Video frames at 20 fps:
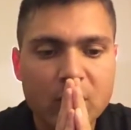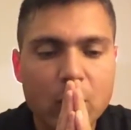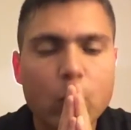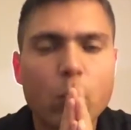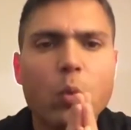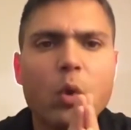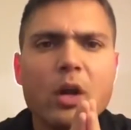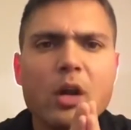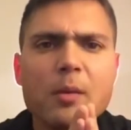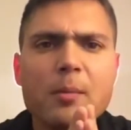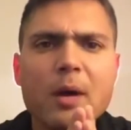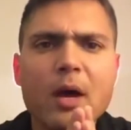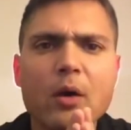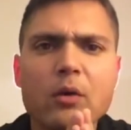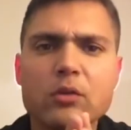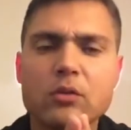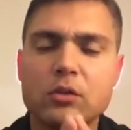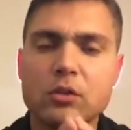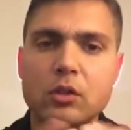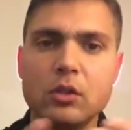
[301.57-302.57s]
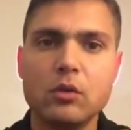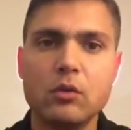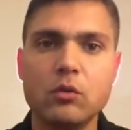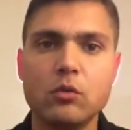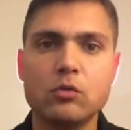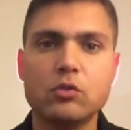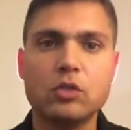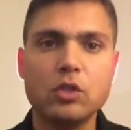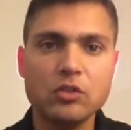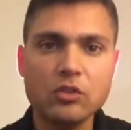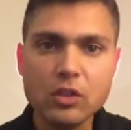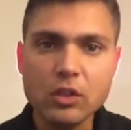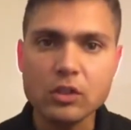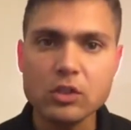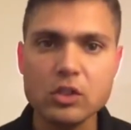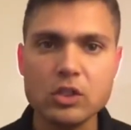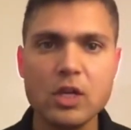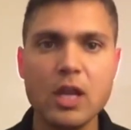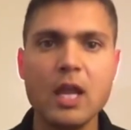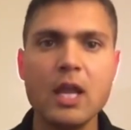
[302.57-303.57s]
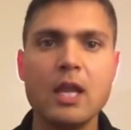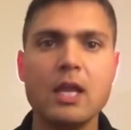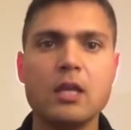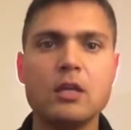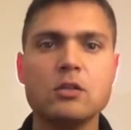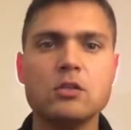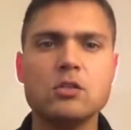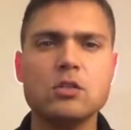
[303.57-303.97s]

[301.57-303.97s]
what about, does it change